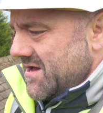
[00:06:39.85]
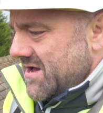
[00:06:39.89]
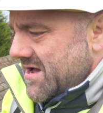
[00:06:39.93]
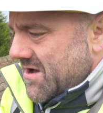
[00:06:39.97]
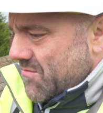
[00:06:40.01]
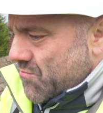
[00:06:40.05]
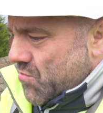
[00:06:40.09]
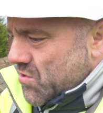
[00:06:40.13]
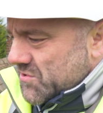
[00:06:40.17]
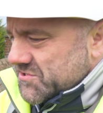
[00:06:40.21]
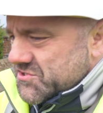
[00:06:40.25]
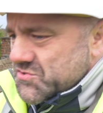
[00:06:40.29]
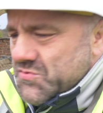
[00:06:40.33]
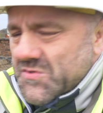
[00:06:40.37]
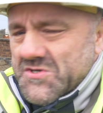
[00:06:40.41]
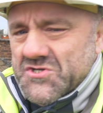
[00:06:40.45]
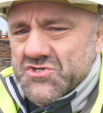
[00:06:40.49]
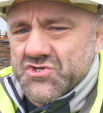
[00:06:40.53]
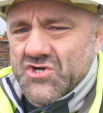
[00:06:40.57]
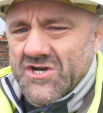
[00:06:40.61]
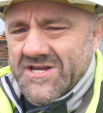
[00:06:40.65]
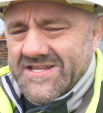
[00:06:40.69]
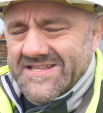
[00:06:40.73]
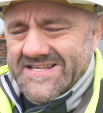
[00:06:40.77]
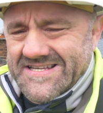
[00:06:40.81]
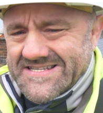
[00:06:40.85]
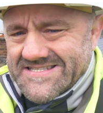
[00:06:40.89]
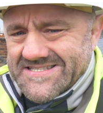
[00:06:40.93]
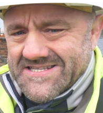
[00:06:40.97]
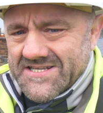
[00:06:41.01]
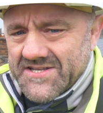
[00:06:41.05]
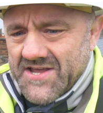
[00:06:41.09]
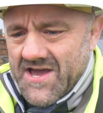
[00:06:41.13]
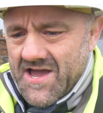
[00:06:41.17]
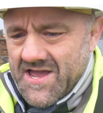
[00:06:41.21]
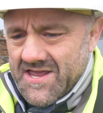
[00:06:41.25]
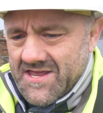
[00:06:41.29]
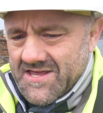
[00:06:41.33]
And once we treat this
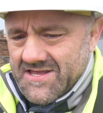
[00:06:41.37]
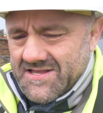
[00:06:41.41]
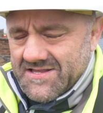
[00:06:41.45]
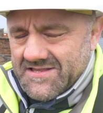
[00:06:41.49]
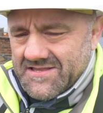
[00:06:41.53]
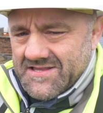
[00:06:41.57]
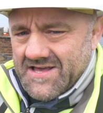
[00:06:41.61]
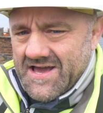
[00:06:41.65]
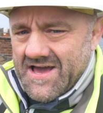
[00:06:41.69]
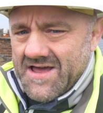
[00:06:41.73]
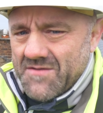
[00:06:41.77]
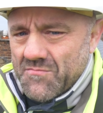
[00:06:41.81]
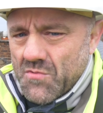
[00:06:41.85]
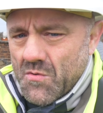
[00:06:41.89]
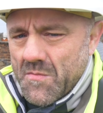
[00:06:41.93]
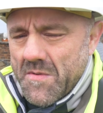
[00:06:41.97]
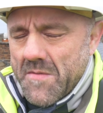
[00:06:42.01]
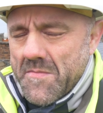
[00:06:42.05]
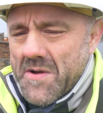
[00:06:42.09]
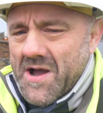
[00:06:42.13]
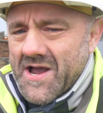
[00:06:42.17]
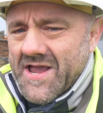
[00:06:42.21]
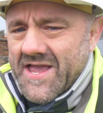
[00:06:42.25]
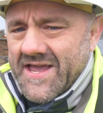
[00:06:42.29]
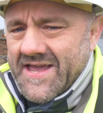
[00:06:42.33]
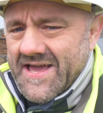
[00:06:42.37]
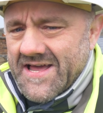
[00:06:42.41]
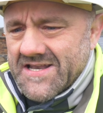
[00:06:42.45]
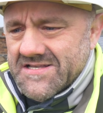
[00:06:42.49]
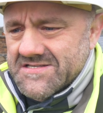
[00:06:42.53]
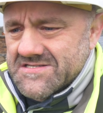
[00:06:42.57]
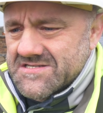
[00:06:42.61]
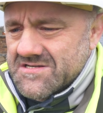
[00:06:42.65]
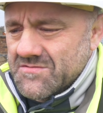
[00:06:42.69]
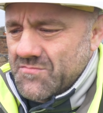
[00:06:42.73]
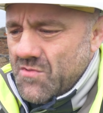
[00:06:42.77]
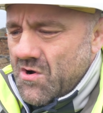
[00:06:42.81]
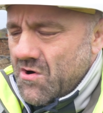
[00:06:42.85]
today, then we'll be back
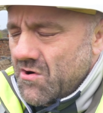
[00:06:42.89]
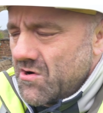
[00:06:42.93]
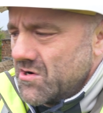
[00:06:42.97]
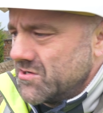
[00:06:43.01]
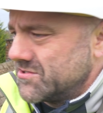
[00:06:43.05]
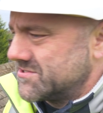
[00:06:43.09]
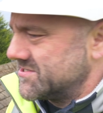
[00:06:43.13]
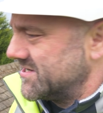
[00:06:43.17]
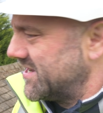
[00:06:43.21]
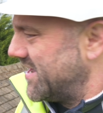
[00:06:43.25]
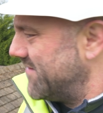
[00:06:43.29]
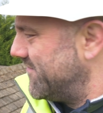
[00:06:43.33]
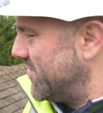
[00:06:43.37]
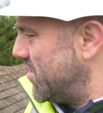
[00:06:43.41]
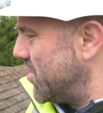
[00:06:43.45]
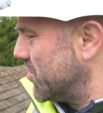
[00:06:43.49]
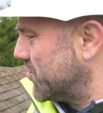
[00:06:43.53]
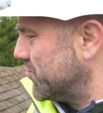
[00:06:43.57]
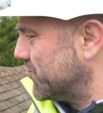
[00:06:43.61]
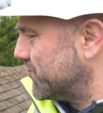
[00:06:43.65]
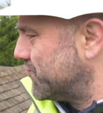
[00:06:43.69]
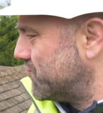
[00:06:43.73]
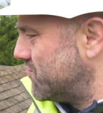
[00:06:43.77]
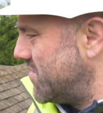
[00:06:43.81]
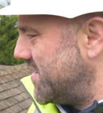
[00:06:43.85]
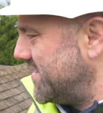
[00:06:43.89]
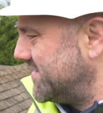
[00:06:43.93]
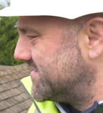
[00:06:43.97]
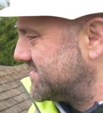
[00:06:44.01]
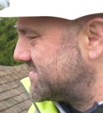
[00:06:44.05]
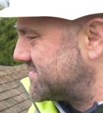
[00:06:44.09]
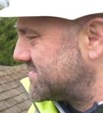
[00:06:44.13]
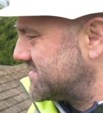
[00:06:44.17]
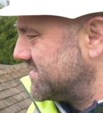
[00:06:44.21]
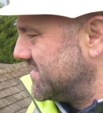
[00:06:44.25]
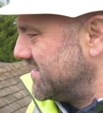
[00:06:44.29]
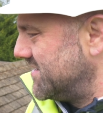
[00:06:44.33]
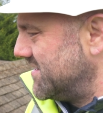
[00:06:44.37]
again tomorrow to give it a good
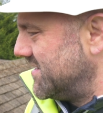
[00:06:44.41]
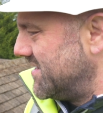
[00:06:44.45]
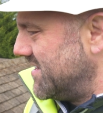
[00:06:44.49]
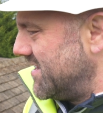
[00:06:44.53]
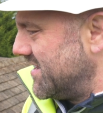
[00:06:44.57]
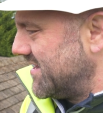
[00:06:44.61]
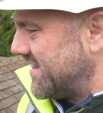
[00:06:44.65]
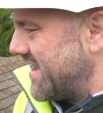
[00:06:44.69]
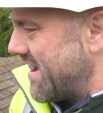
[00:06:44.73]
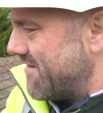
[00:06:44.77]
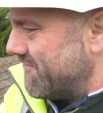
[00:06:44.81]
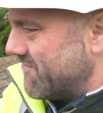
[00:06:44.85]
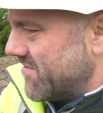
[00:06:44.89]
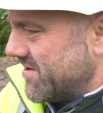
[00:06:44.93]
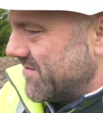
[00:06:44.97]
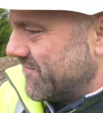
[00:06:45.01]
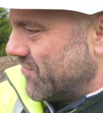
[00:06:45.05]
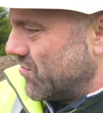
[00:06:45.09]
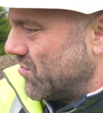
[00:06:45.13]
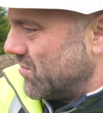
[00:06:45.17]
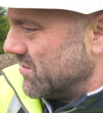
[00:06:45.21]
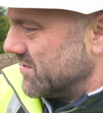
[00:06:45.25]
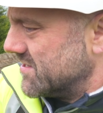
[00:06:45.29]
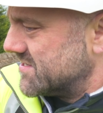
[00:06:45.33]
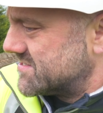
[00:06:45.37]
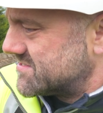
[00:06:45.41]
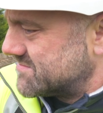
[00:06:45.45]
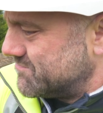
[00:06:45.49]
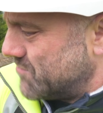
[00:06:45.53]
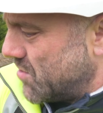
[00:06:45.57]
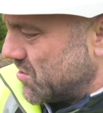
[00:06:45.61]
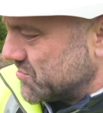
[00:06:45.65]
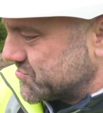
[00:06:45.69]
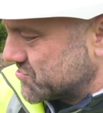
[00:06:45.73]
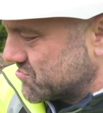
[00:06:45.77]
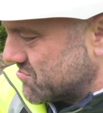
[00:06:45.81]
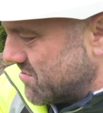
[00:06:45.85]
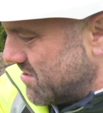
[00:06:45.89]
rinse, get rid of all this
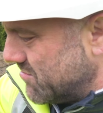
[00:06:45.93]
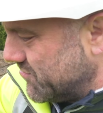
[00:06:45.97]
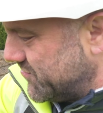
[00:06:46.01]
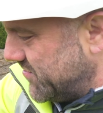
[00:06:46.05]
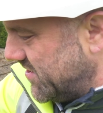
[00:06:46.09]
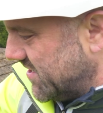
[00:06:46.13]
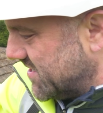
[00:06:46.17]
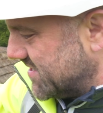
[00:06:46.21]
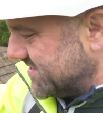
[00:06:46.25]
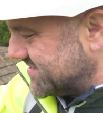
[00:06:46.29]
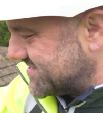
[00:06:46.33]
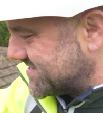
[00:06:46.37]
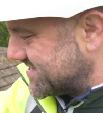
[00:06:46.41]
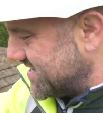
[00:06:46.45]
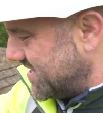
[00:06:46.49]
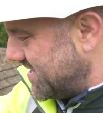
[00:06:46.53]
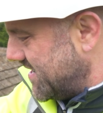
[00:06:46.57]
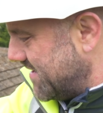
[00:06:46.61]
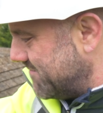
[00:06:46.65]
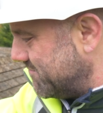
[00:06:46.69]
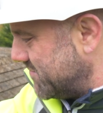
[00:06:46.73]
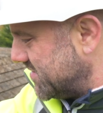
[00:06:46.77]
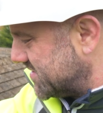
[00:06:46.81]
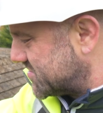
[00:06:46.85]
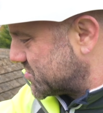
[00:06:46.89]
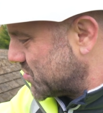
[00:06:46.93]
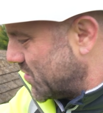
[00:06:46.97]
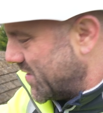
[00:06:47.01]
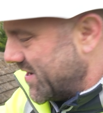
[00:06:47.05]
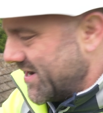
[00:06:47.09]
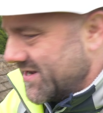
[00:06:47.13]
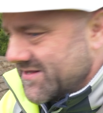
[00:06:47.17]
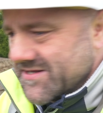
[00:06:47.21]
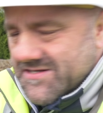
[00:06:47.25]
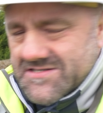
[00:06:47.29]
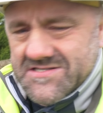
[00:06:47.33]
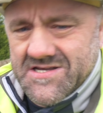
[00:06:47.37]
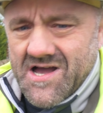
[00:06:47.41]
moss growth you can see in
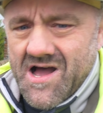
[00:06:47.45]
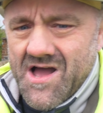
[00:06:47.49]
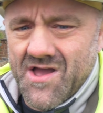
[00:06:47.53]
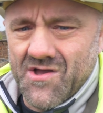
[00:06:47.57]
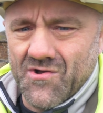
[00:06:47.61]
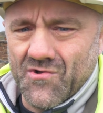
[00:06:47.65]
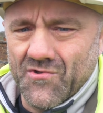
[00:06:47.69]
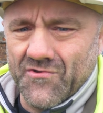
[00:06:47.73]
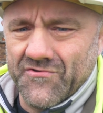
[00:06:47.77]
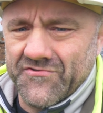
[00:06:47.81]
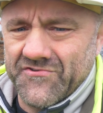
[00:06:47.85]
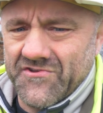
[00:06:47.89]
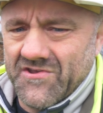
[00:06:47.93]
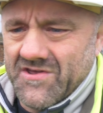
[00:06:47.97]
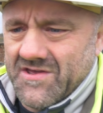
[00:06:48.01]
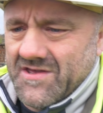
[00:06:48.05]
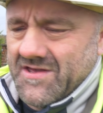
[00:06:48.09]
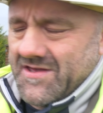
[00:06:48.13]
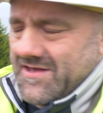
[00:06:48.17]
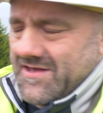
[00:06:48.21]
between the tiles,